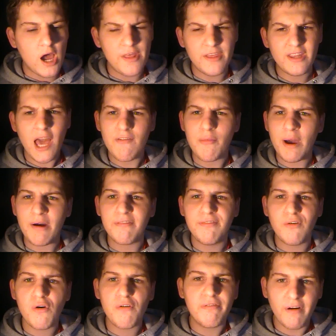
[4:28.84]
think they have about
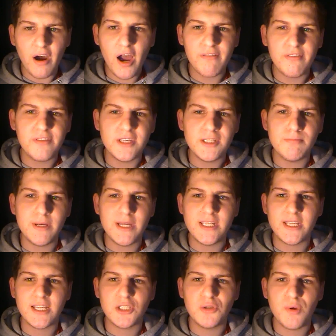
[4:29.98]
4 or 5 of these
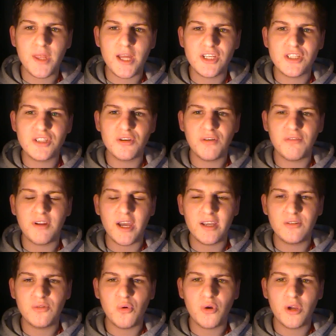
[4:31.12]
meetings where they're just sort of
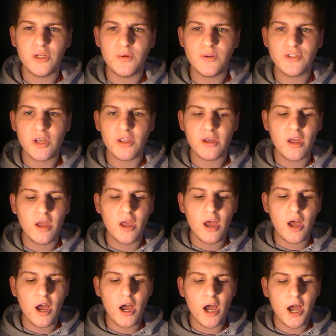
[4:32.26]
like talking to each other.
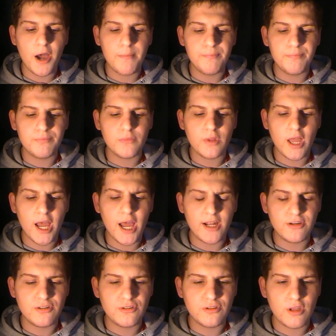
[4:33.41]

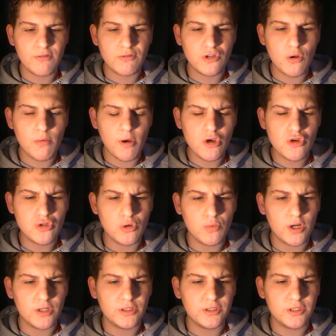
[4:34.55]
And there are 2 emotional
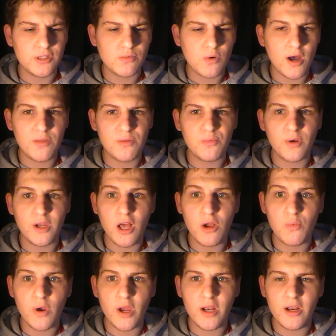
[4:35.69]
ones. The one, you know,
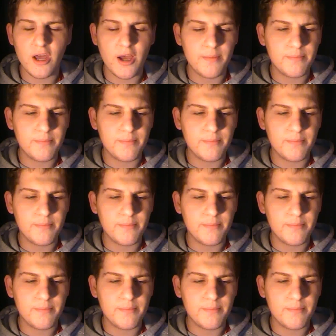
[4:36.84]
when